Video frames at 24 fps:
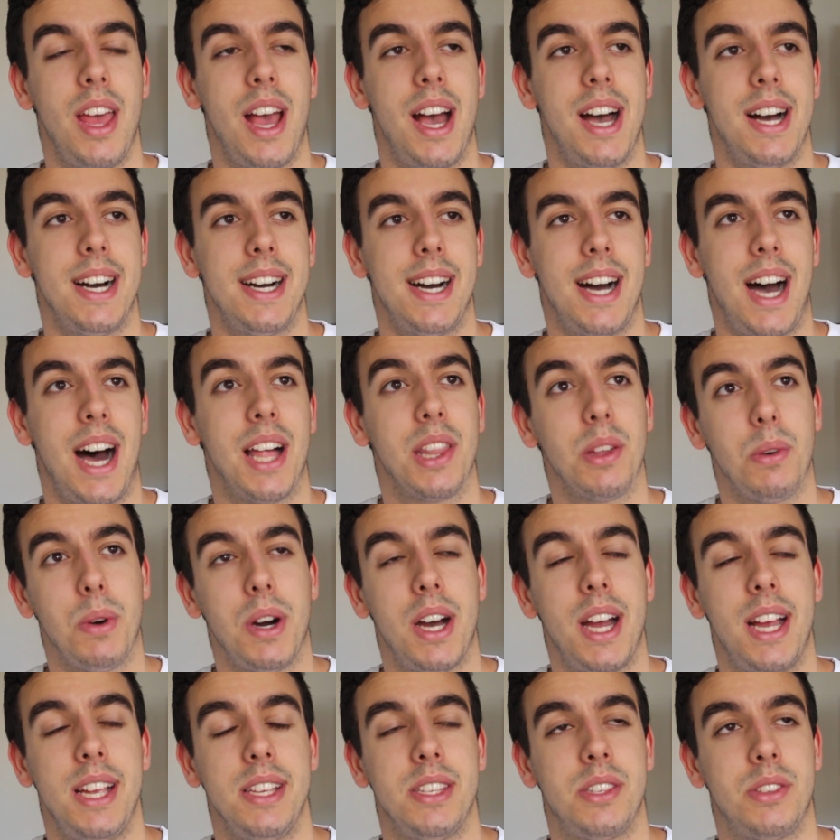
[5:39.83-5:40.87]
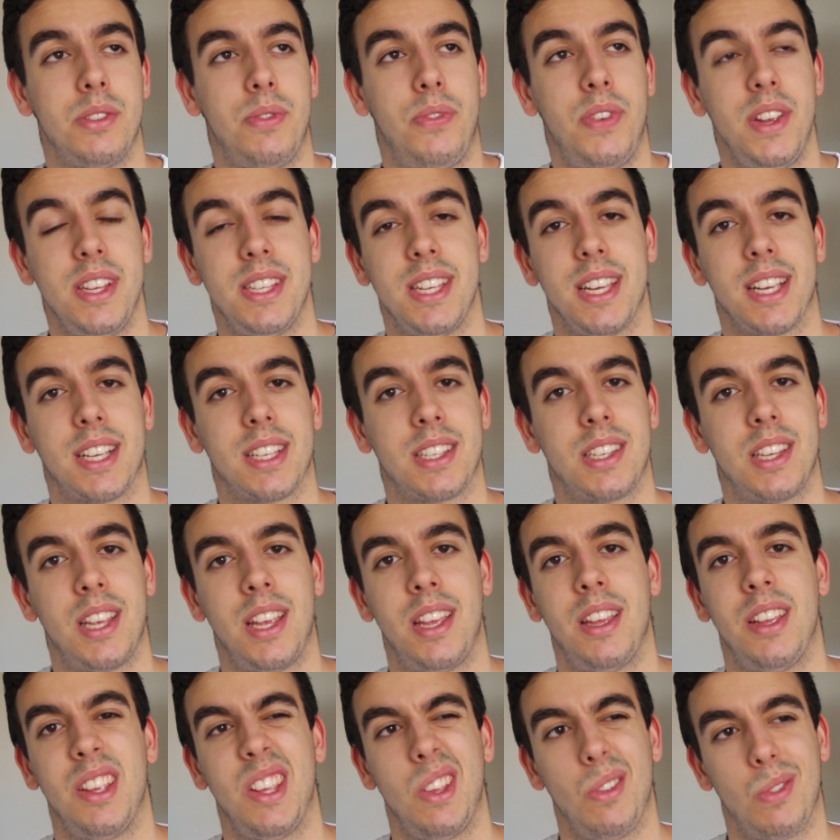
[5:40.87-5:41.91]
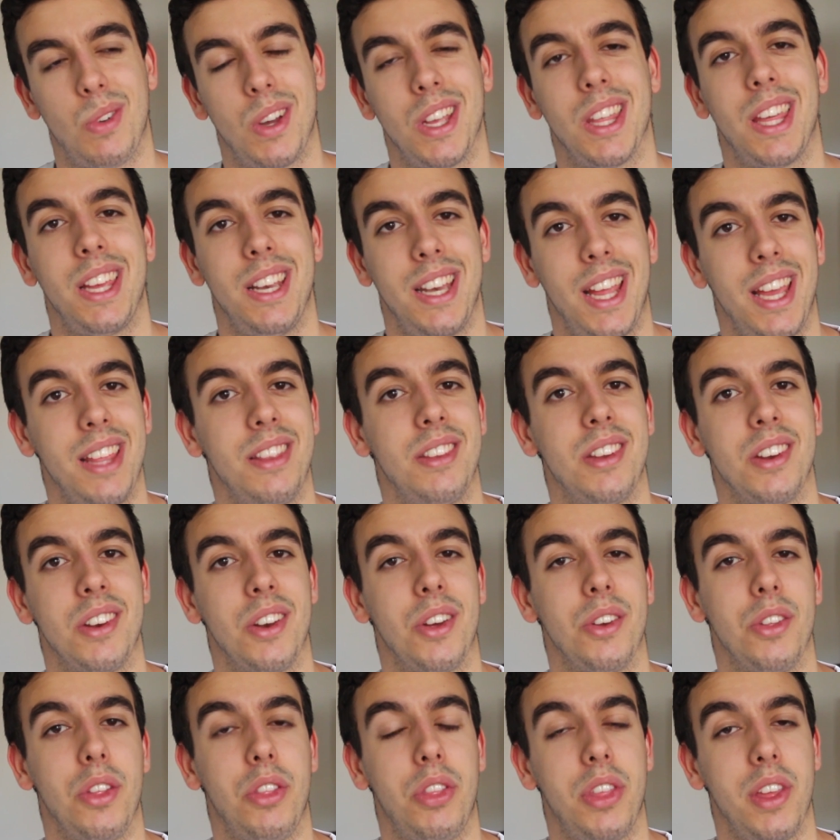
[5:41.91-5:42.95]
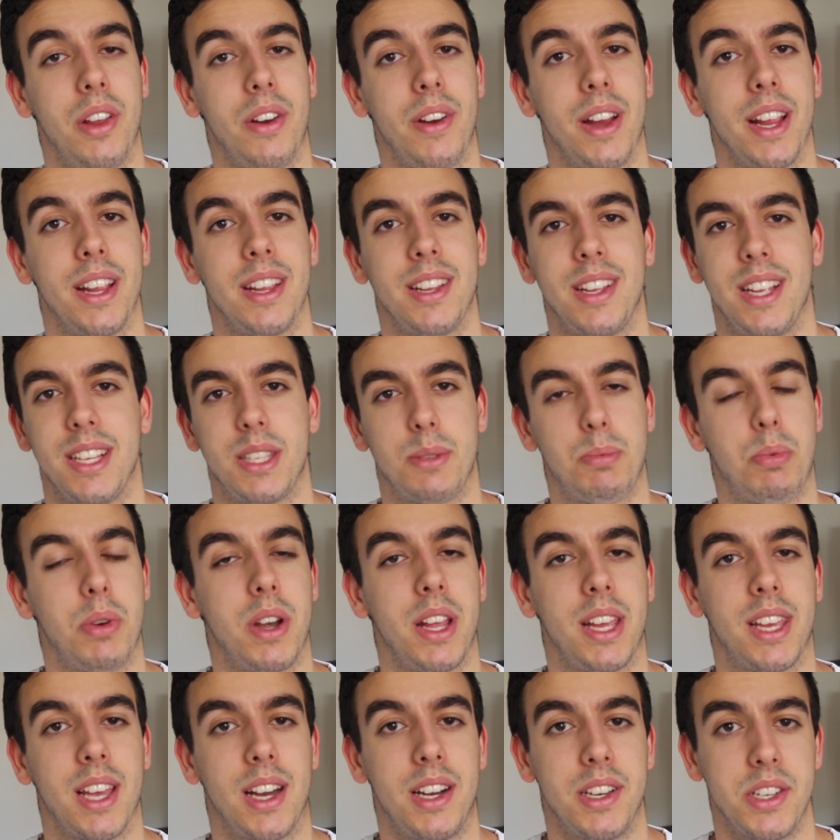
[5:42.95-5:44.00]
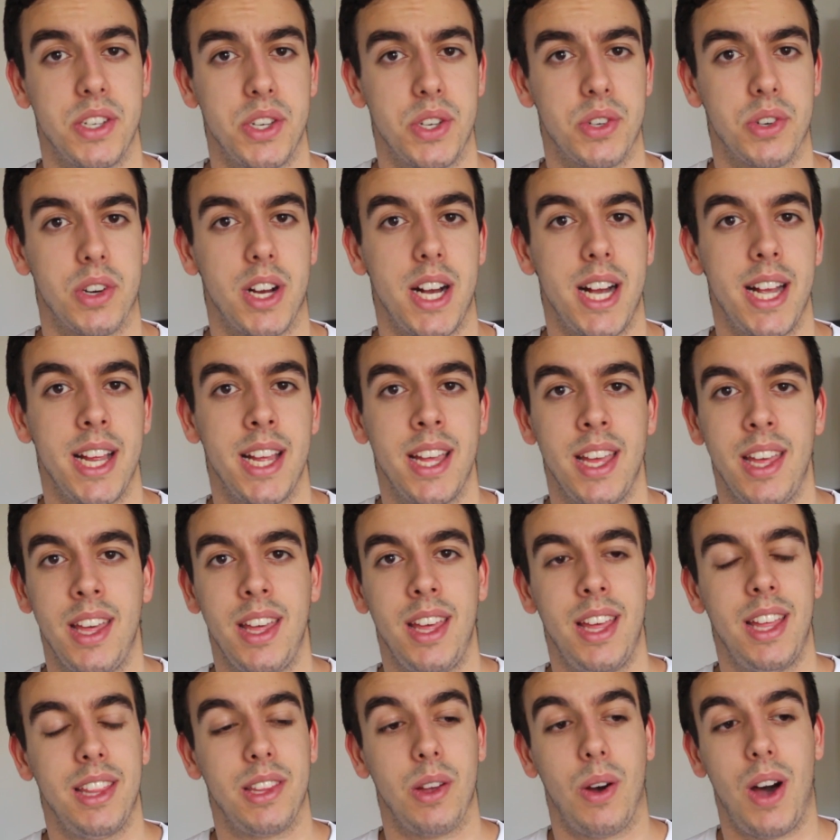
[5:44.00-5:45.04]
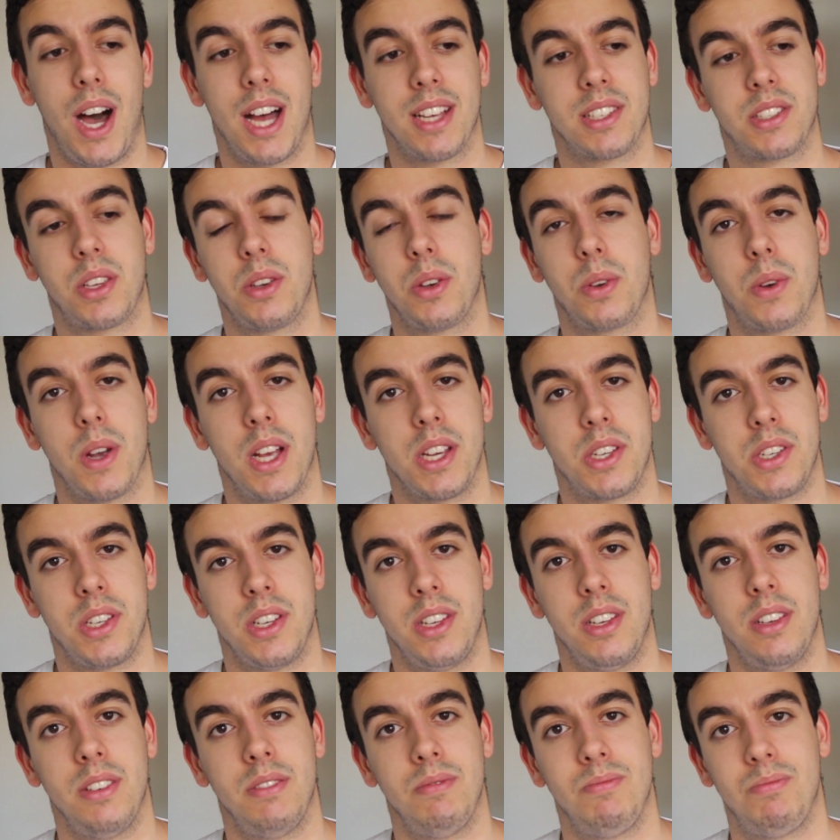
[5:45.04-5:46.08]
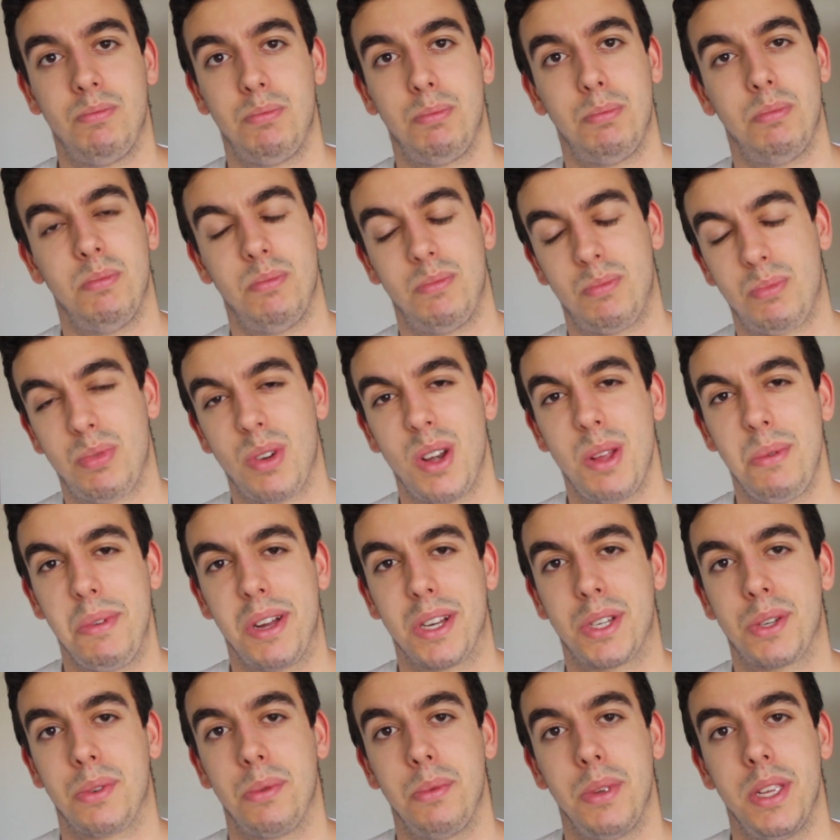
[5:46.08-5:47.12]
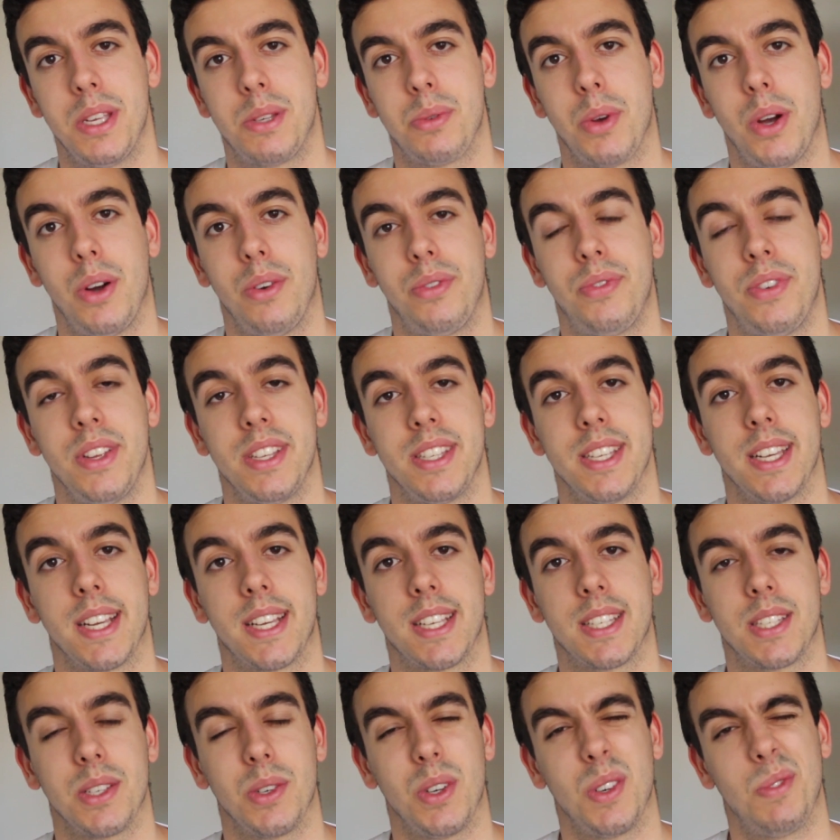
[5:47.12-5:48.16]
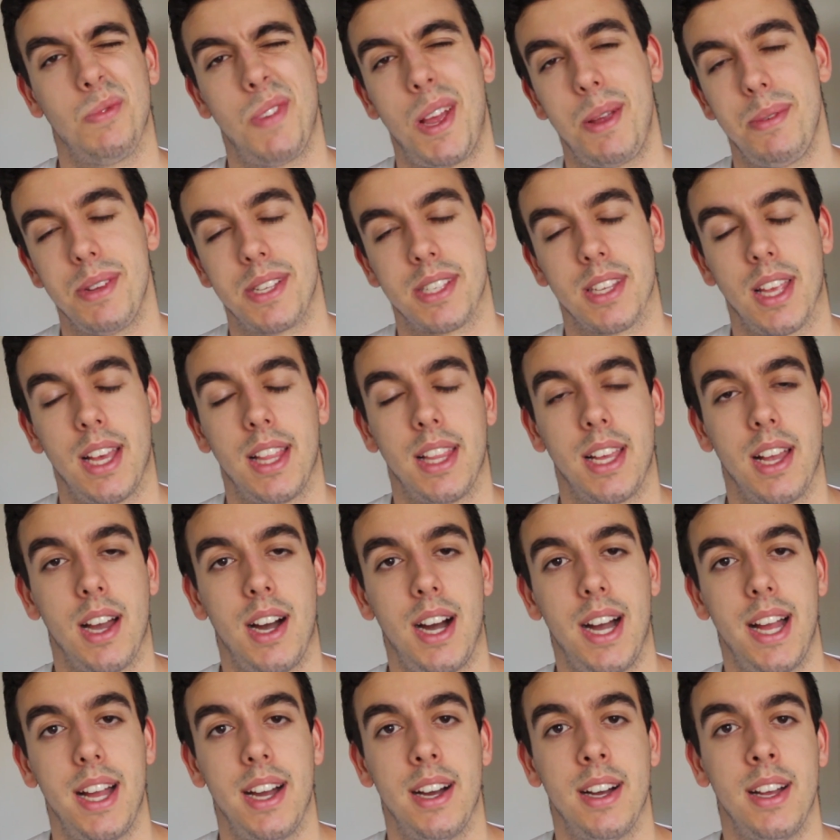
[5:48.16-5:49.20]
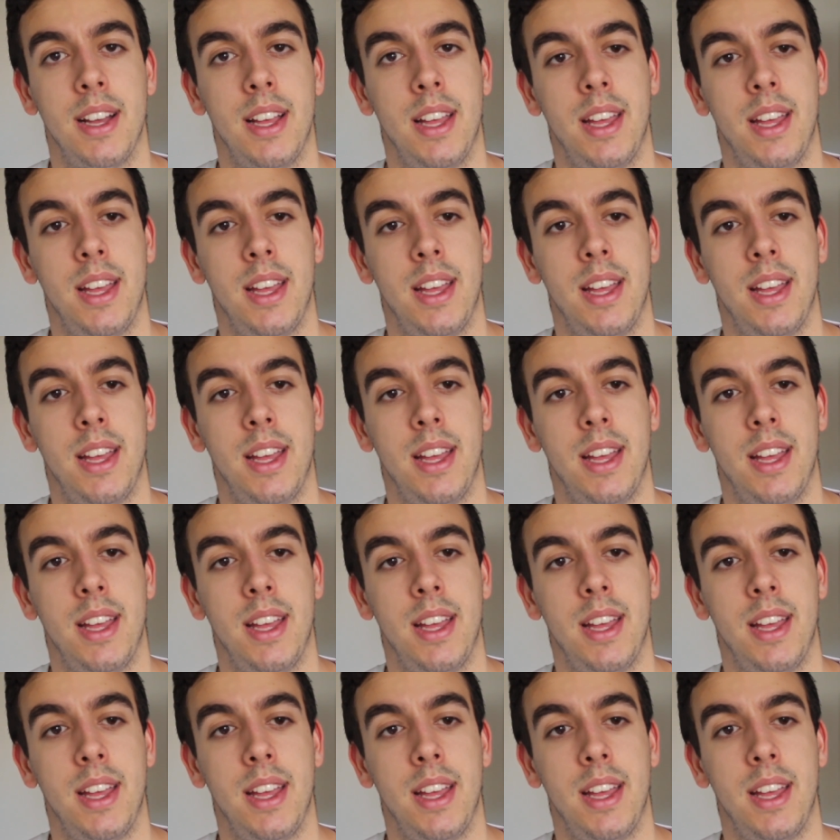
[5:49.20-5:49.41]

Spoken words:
Otherwise, physics, you really need to know the theory. It's pretty cut and dry. They'll ask you a question pretty much from year 12 physics, or maybe slightly higher.